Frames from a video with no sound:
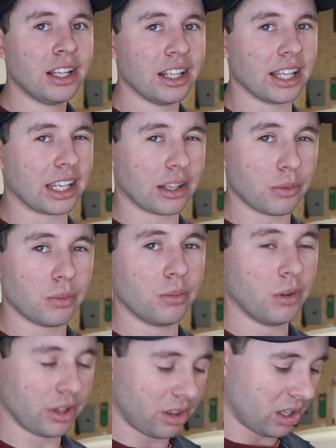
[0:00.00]
like
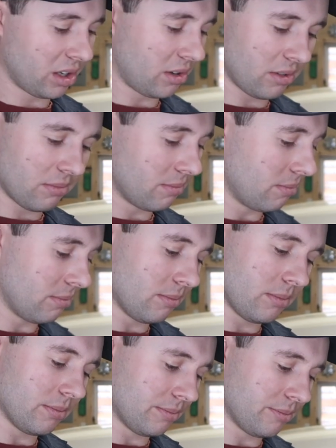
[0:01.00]

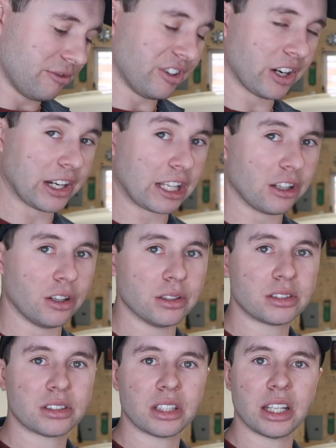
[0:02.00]
within very
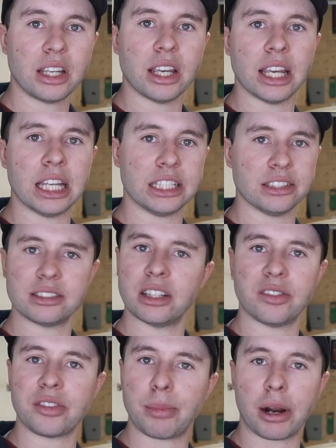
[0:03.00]
close, and you still
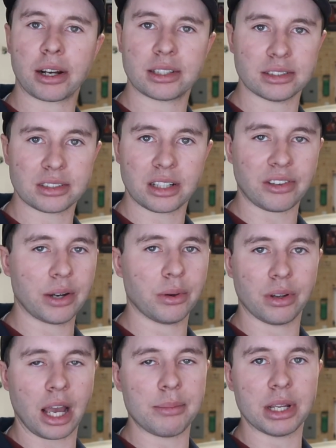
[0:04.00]
have spark and stuff,
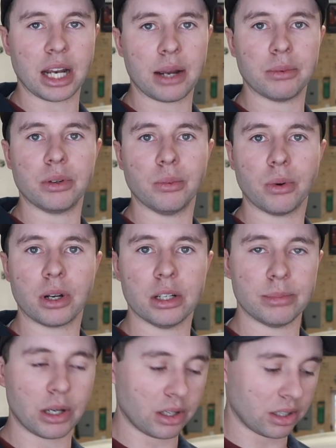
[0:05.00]
I mean I wouldn't worry
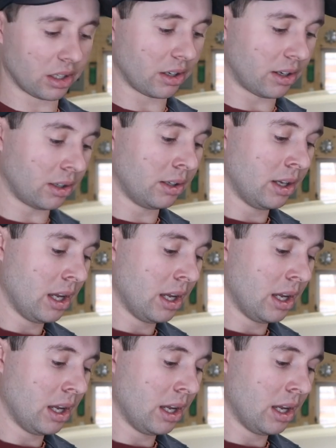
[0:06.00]
about it at all.